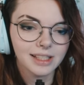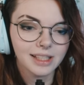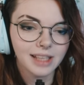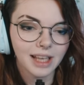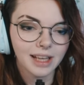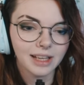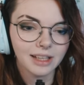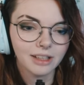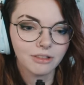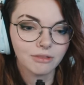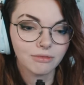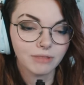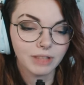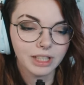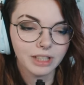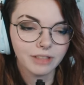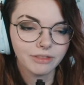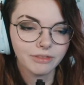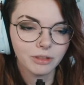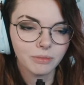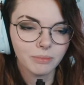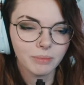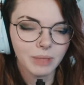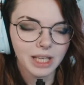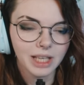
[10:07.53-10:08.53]
getting rid of
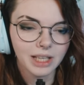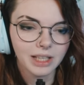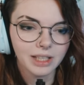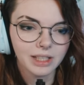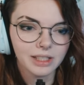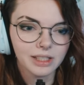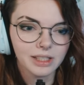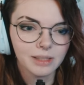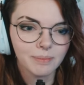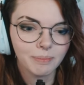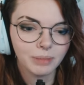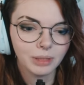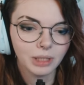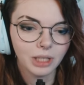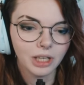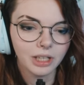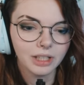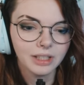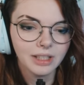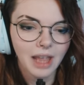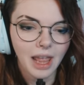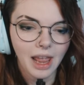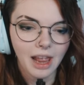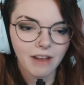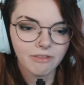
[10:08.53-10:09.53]
Omega's
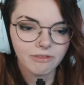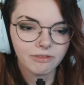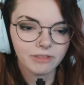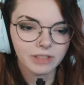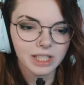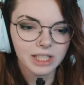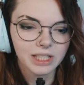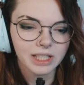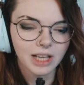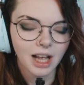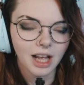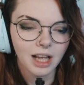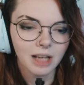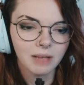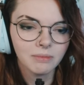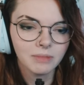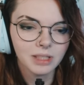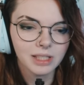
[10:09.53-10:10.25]
blood every time,